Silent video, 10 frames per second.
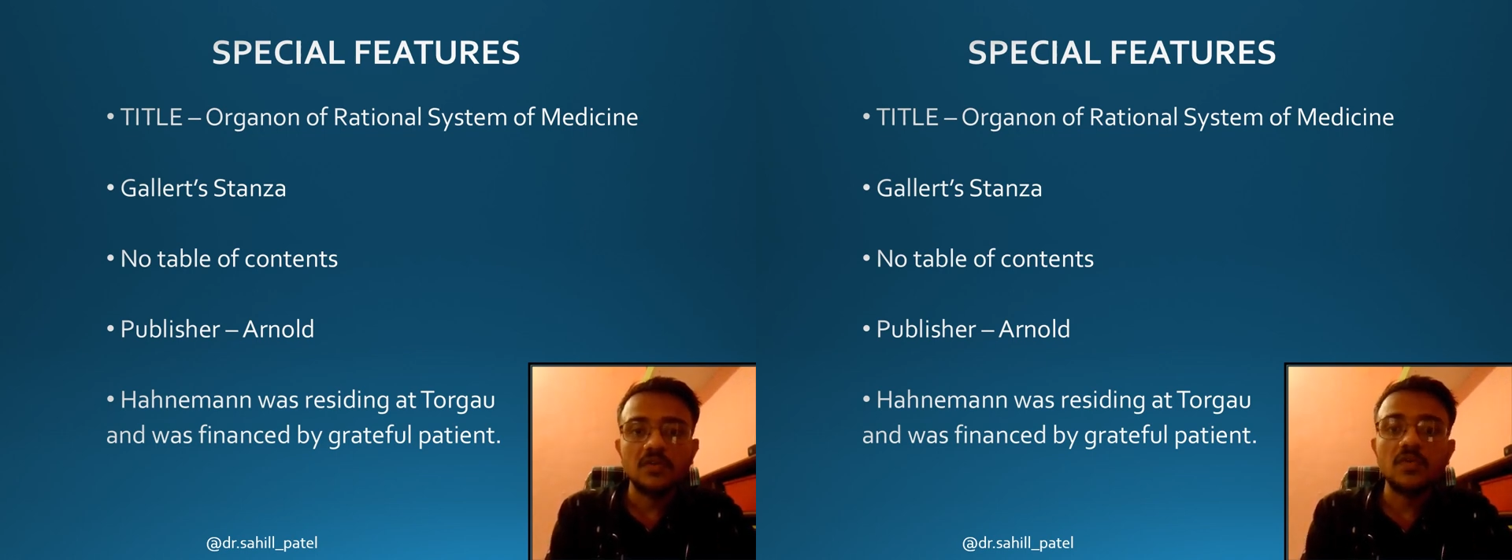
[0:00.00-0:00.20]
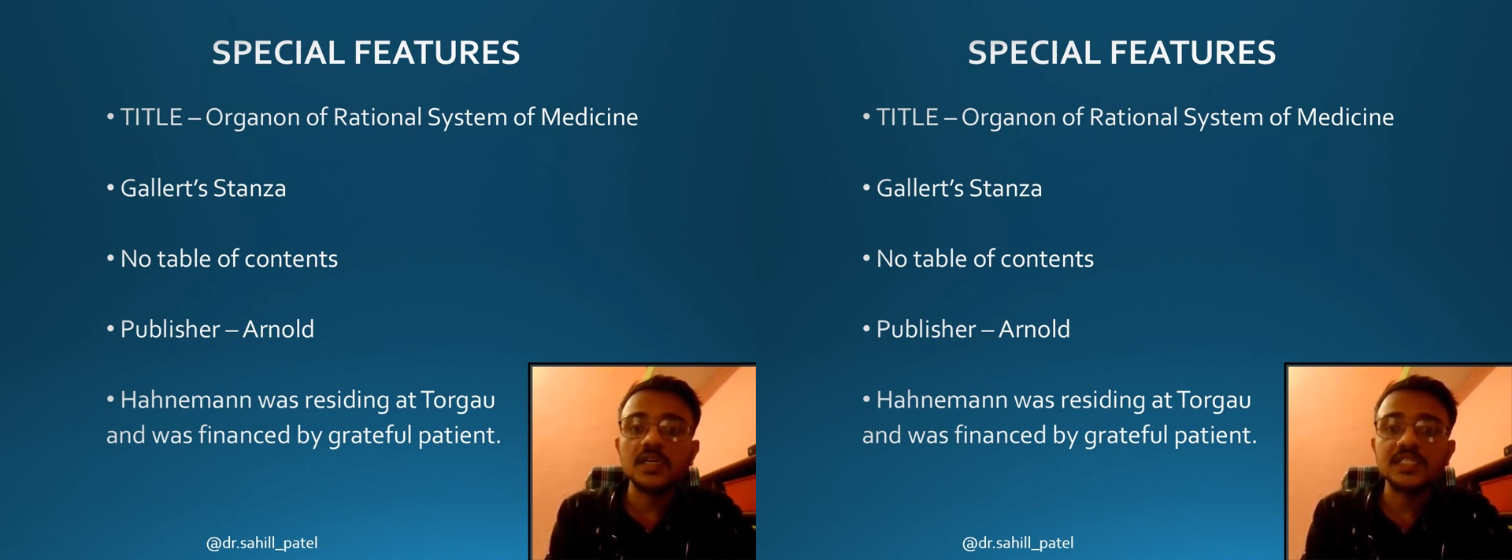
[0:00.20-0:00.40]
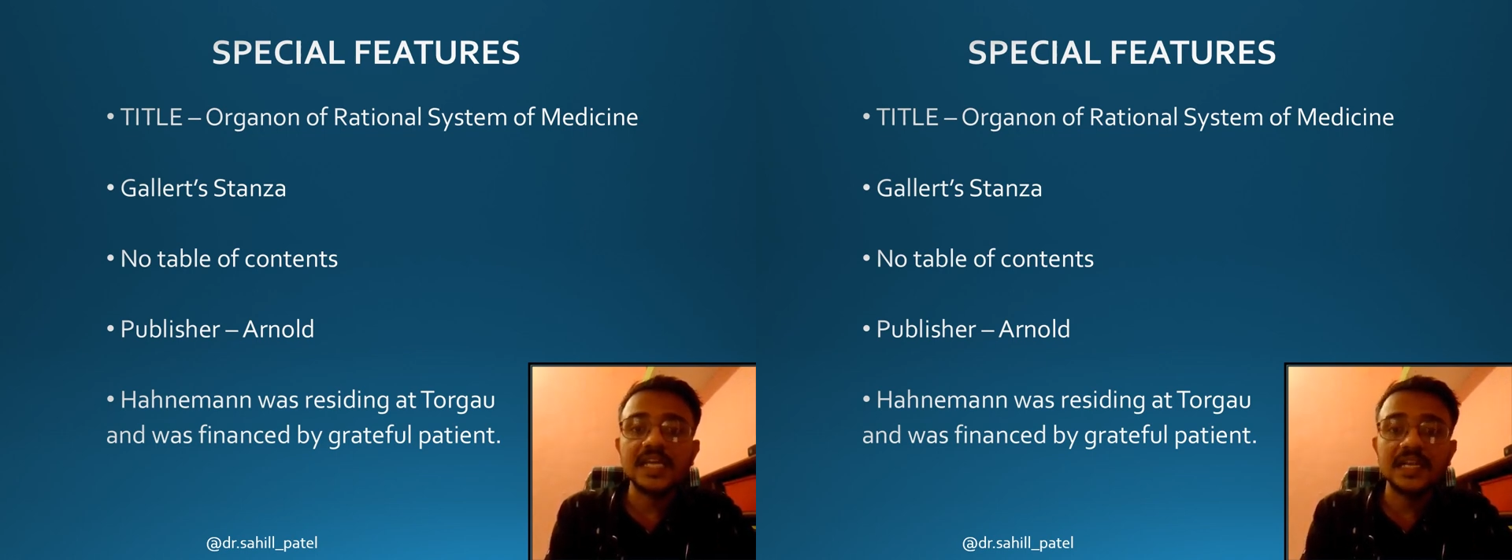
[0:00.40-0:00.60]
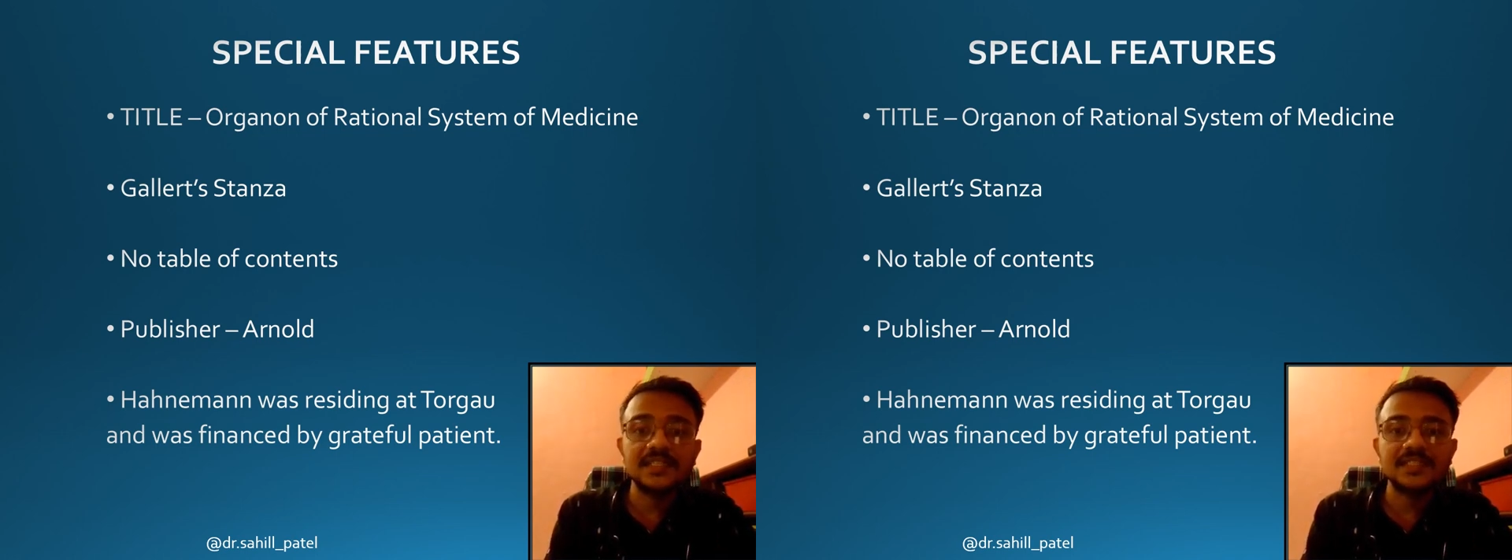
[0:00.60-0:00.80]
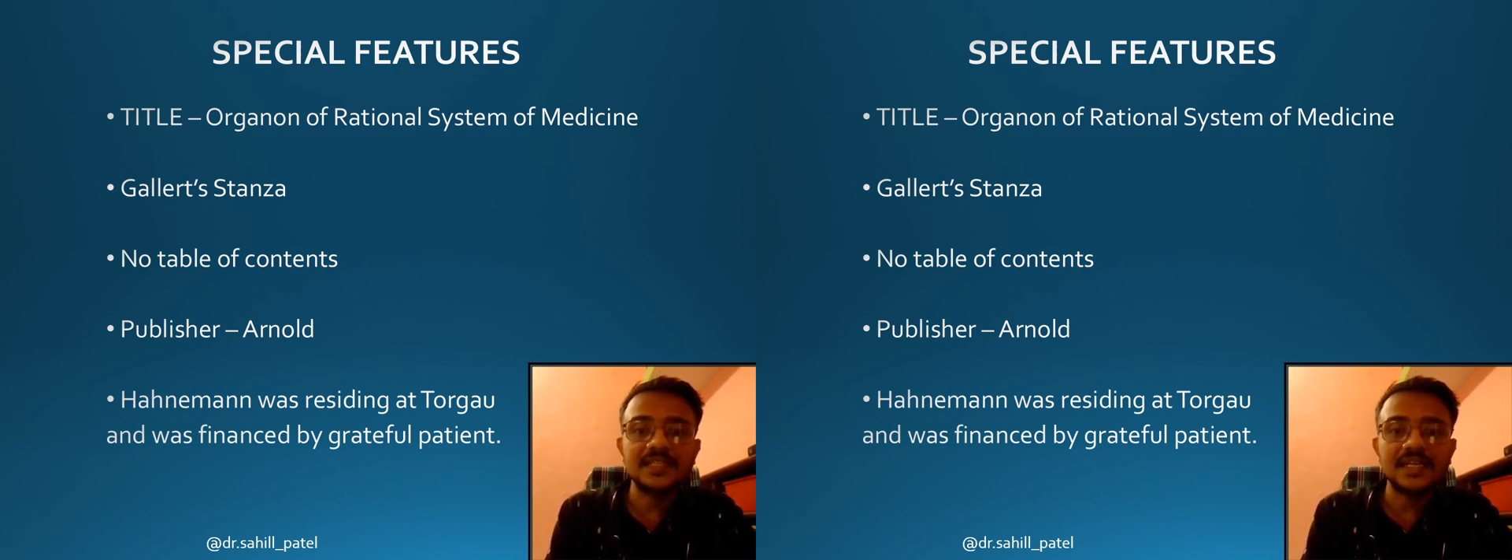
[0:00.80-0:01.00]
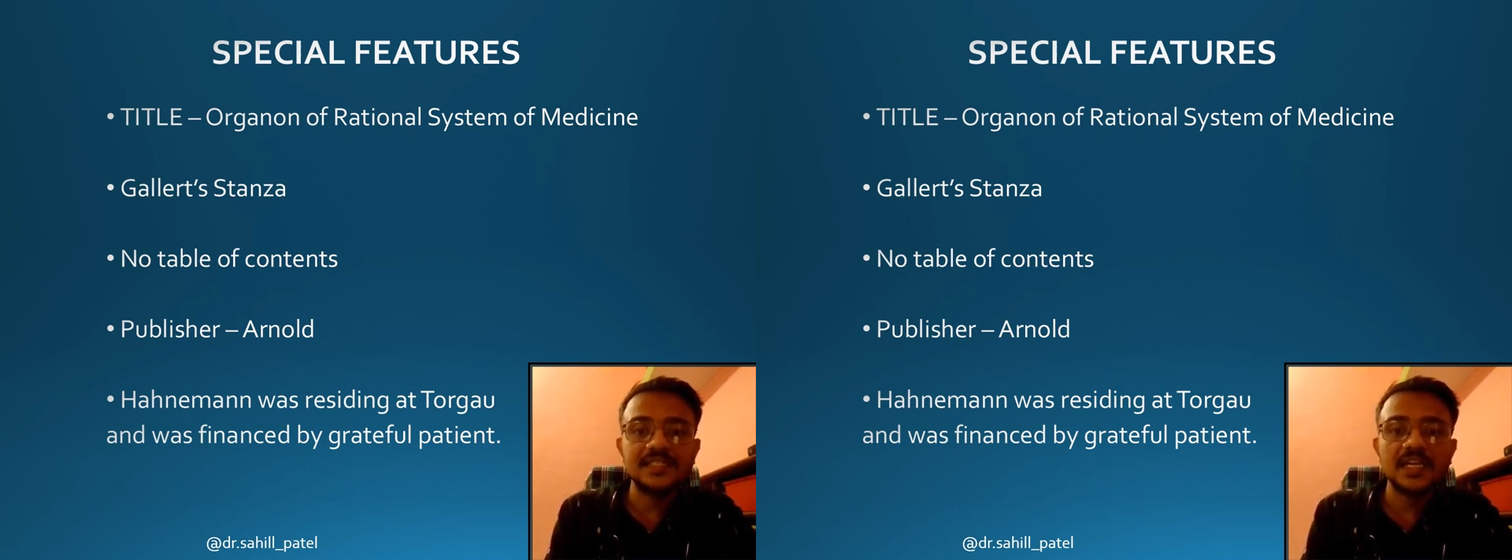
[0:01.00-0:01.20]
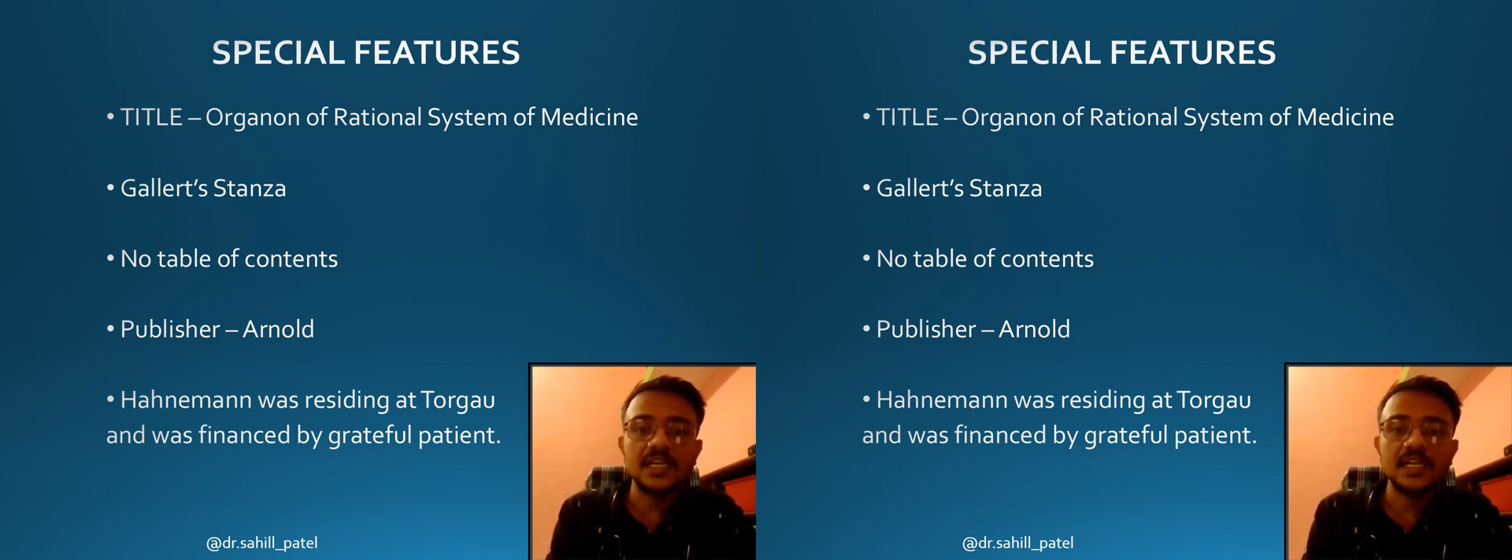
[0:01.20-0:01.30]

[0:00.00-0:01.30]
What is Gellert's stanza?